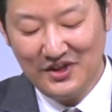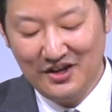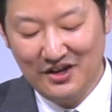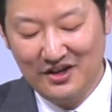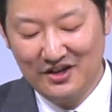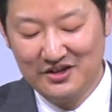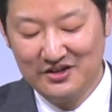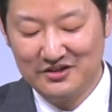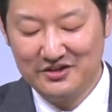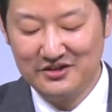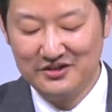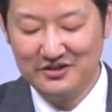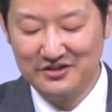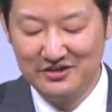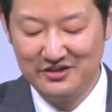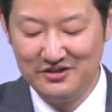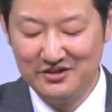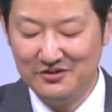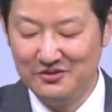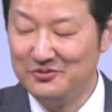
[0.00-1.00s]
you know,
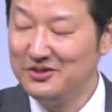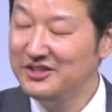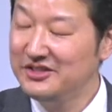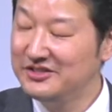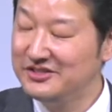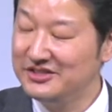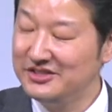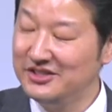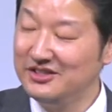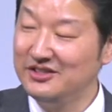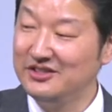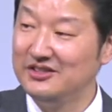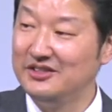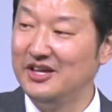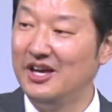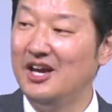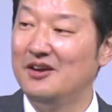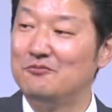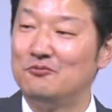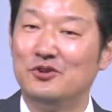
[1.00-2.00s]
what is it?
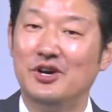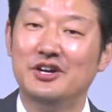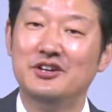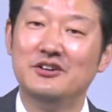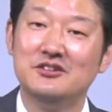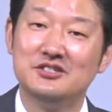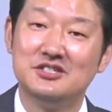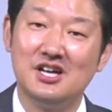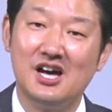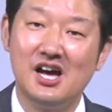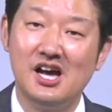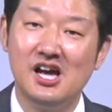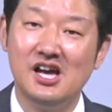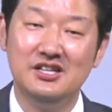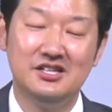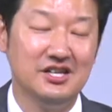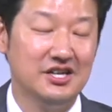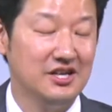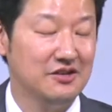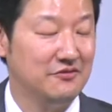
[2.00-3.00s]
They have runner's high.
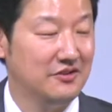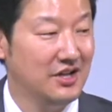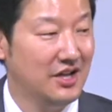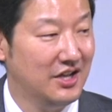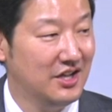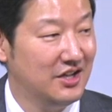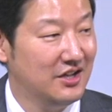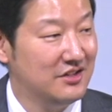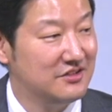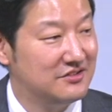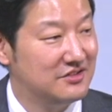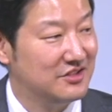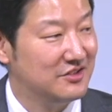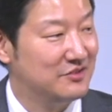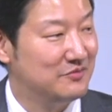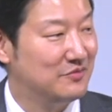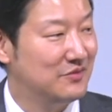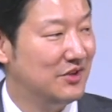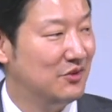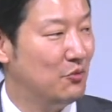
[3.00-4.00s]
They have
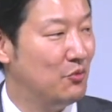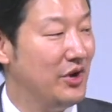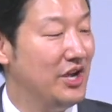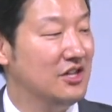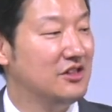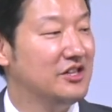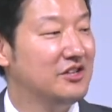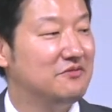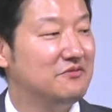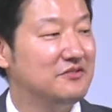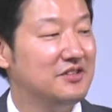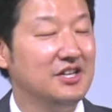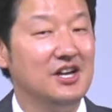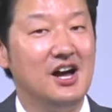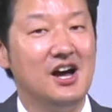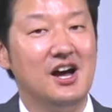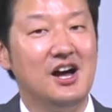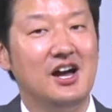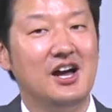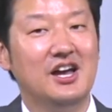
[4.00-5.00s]
some weightlifting
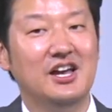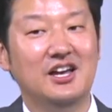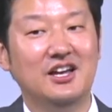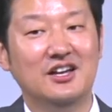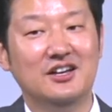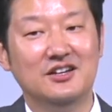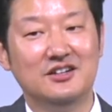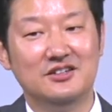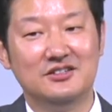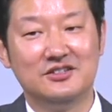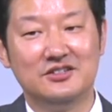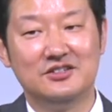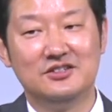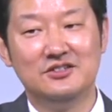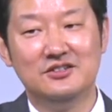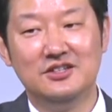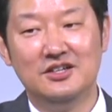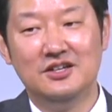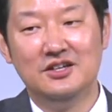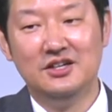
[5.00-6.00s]
high, you know.
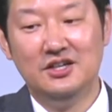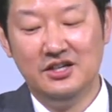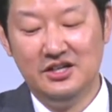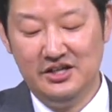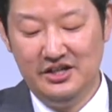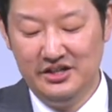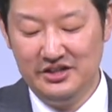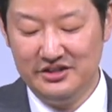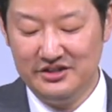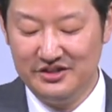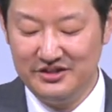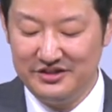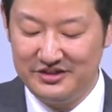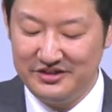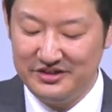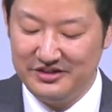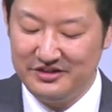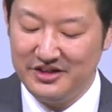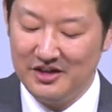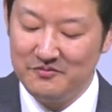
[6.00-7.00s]
It's
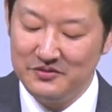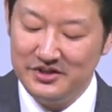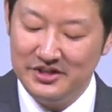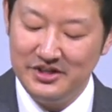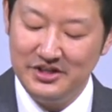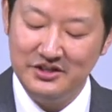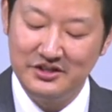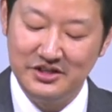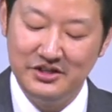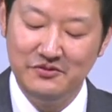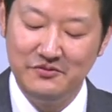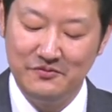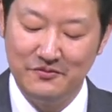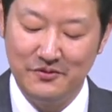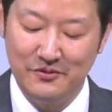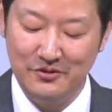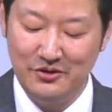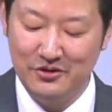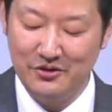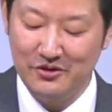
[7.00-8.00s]
something good
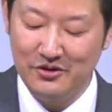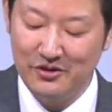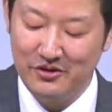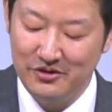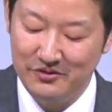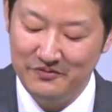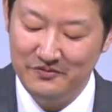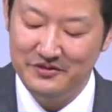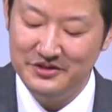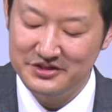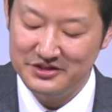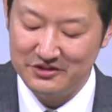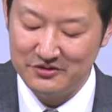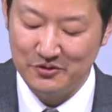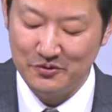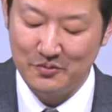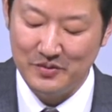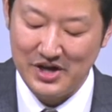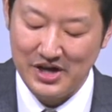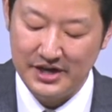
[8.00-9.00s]
for your
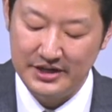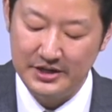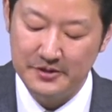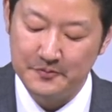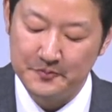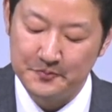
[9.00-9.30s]
physical body.